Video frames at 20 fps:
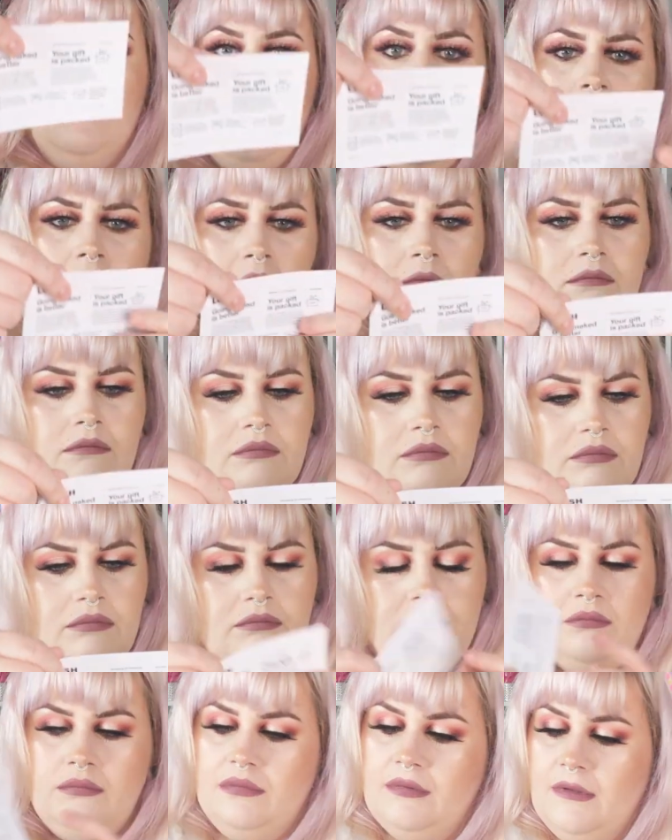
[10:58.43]
Oh,
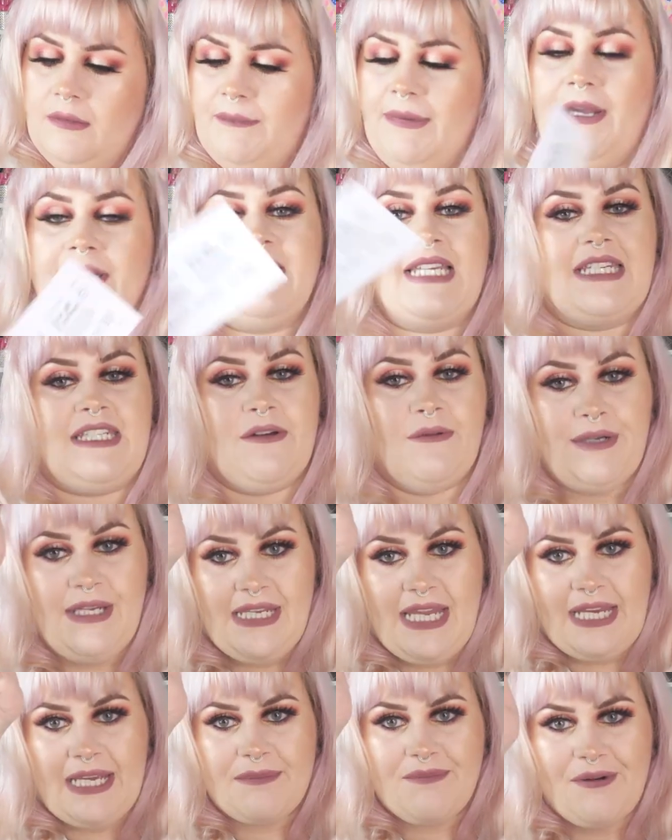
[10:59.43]
because that's the only
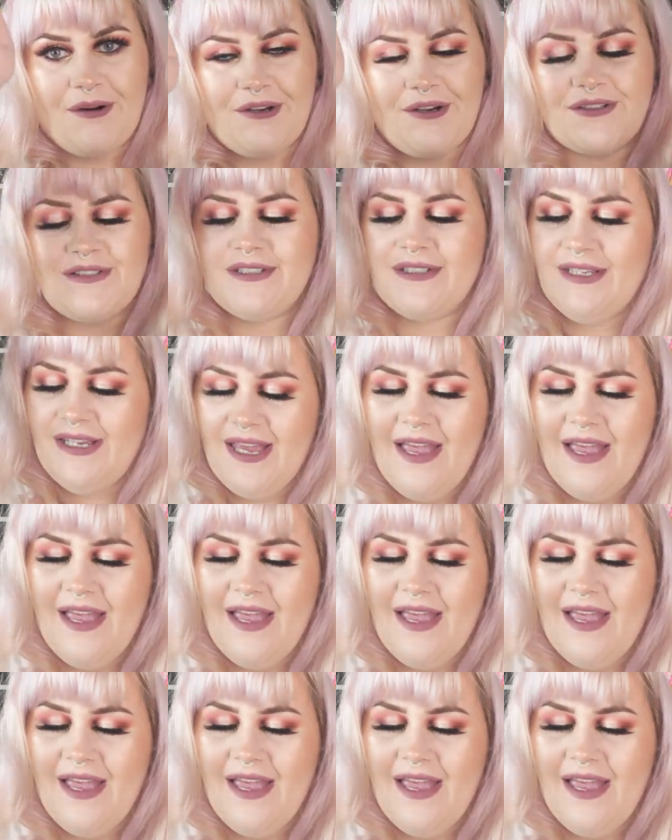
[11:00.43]
naked product.